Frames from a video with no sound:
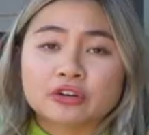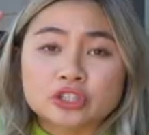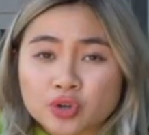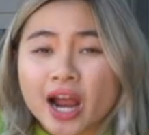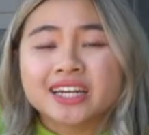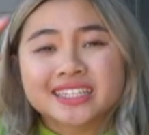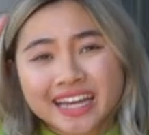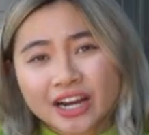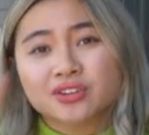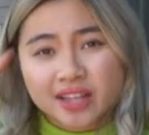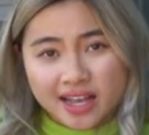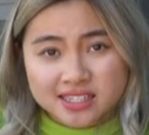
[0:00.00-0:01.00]
you're trying to
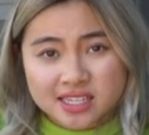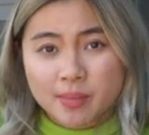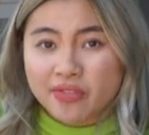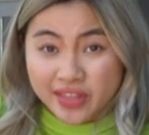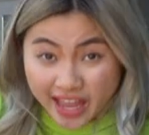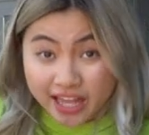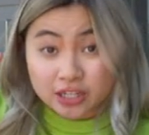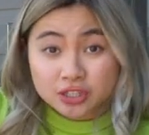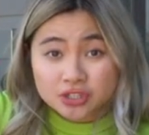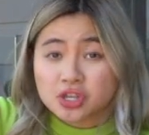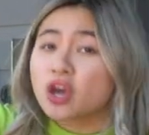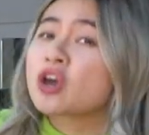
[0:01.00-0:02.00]
care less about the
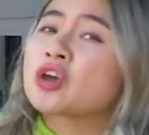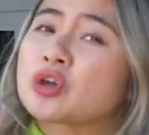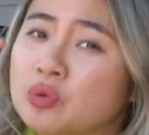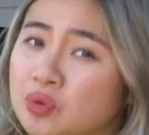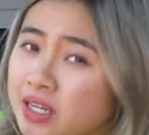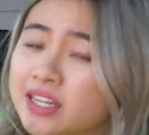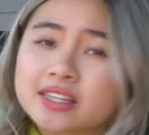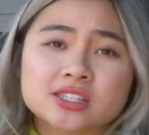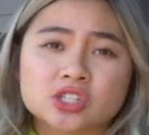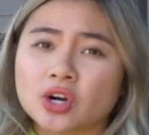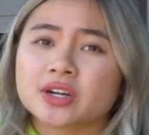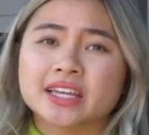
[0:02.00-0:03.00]
haters, you need to
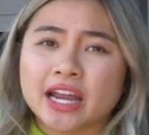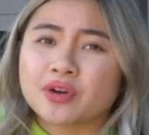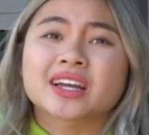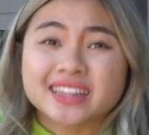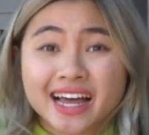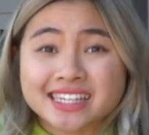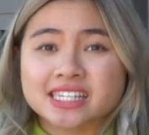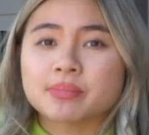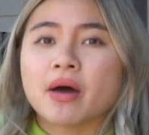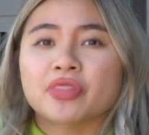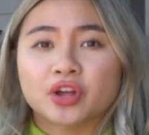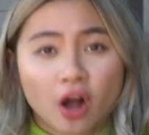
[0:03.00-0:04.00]
start caring less about the